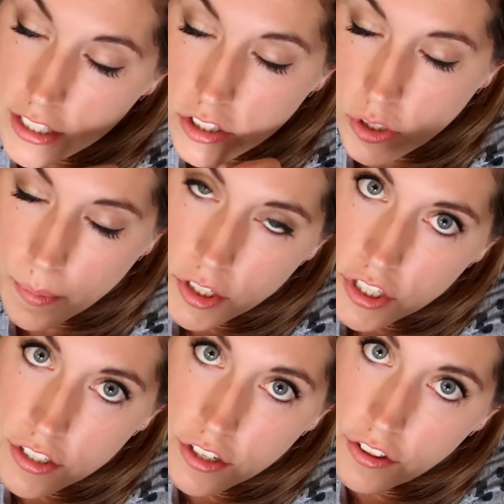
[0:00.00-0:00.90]
It's so much
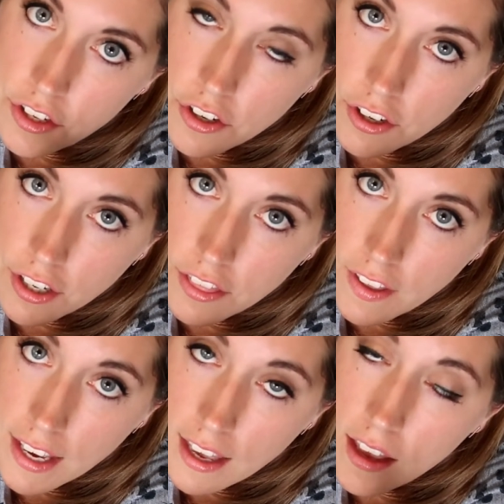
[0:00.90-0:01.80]
easier than you're going to
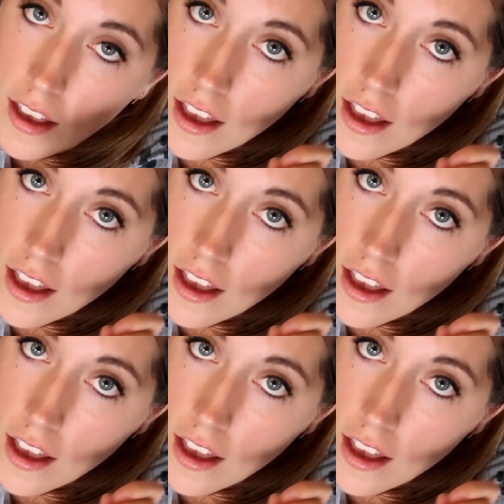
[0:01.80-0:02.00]
think.